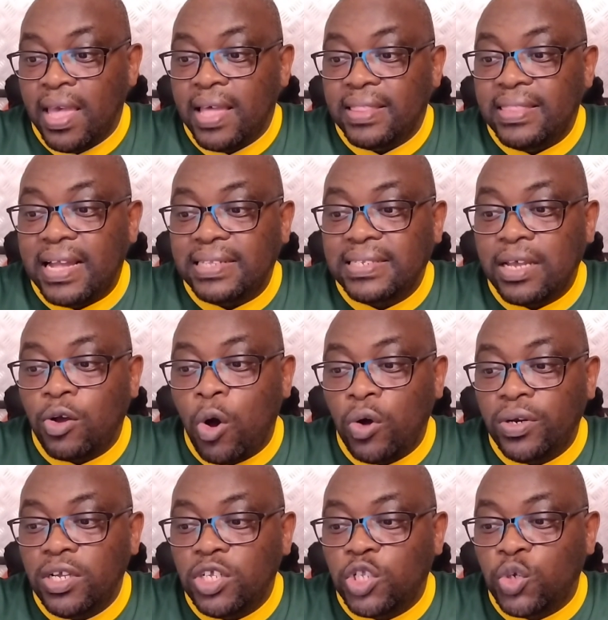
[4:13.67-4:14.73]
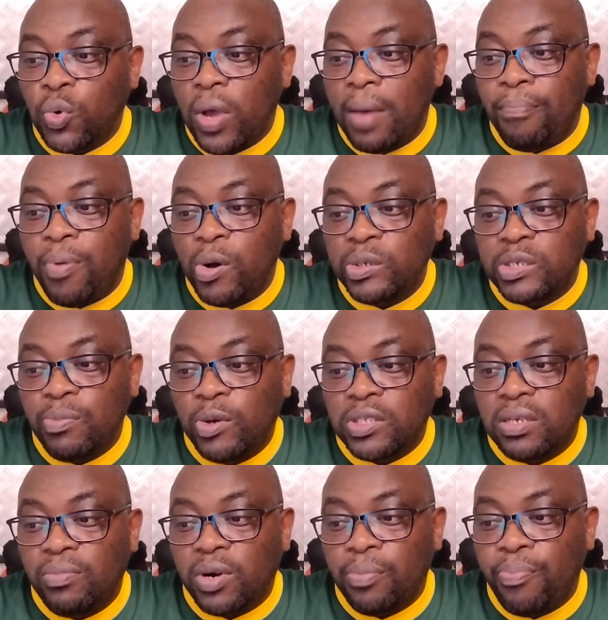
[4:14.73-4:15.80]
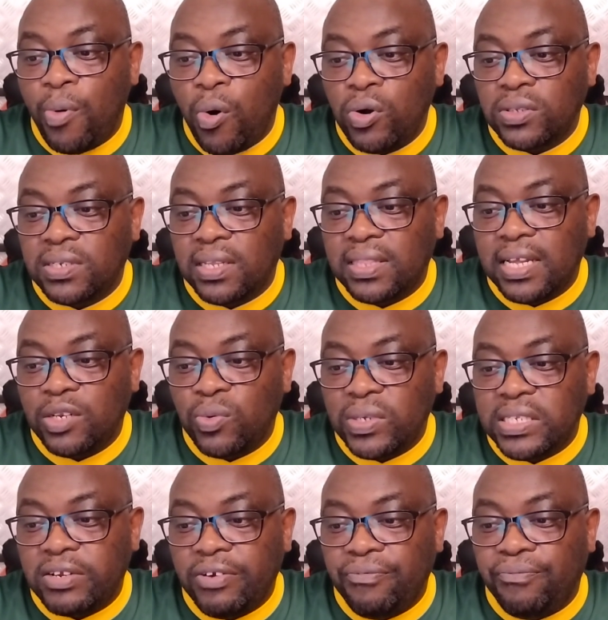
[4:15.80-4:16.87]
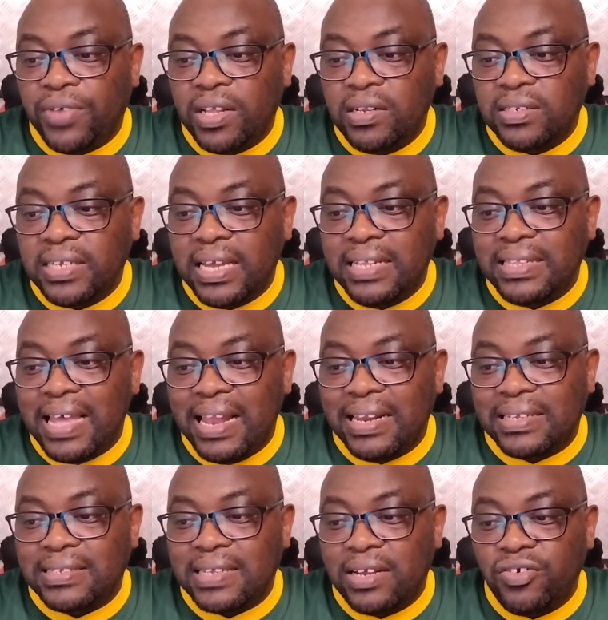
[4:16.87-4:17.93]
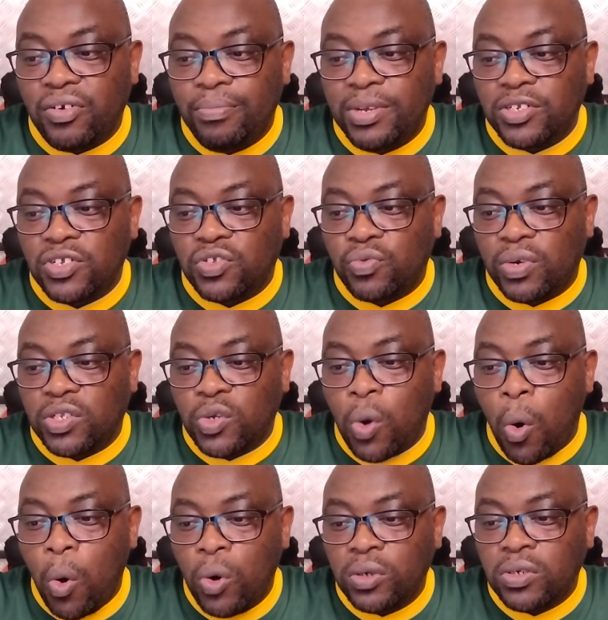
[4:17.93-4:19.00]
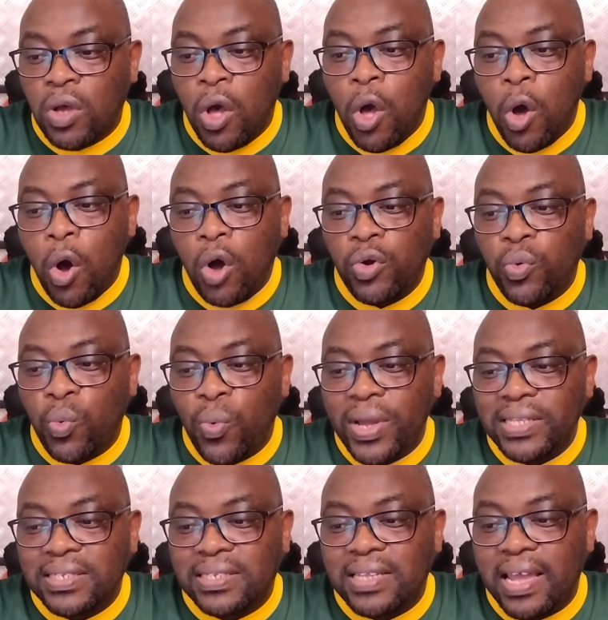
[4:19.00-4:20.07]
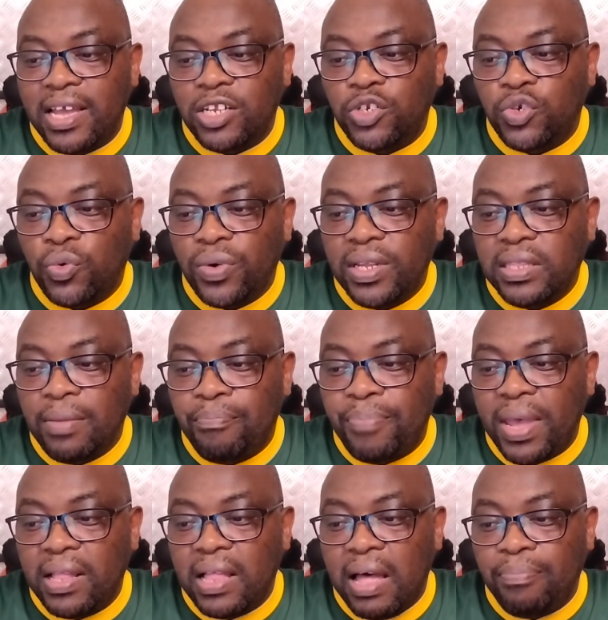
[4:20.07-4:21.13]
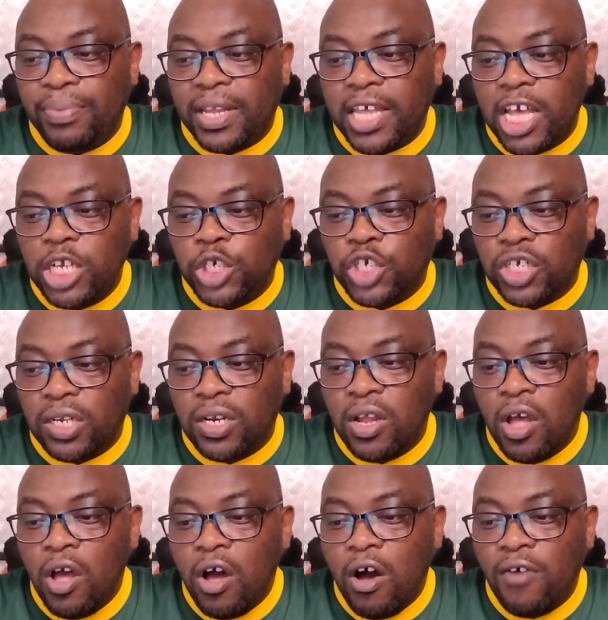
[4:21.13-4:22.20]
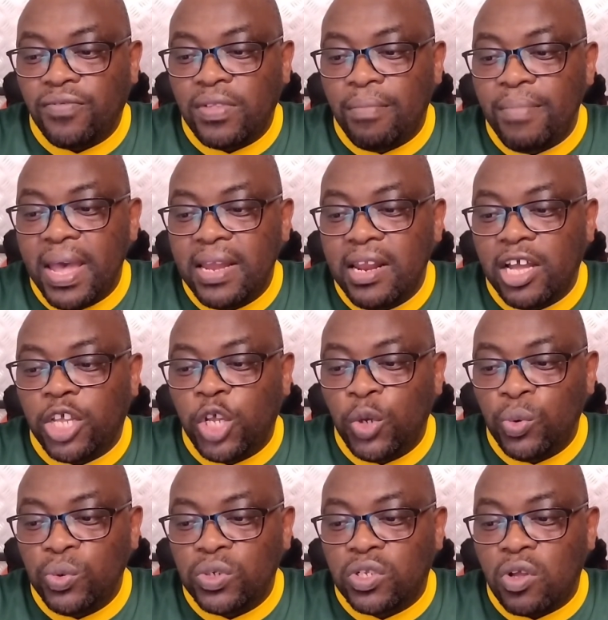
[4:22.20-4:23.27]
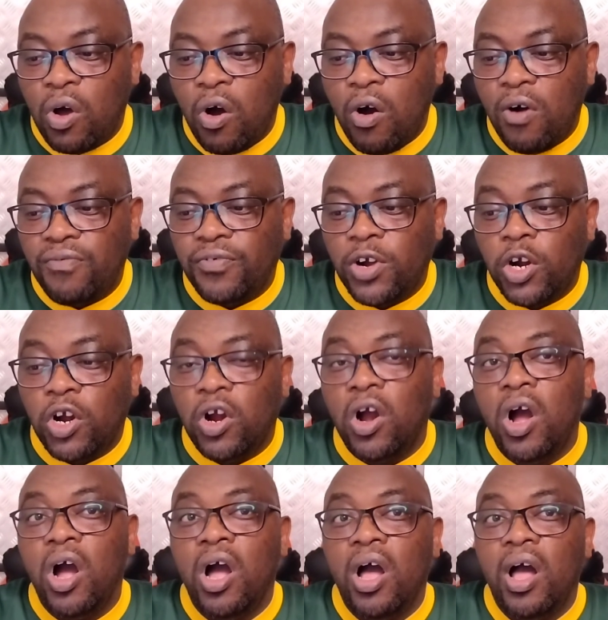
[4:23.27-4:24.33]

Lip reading: That's according to a post-mortem report that was revealed in the Alexandra Magistrates Court on Wednesday during the bail application of the man accused of her.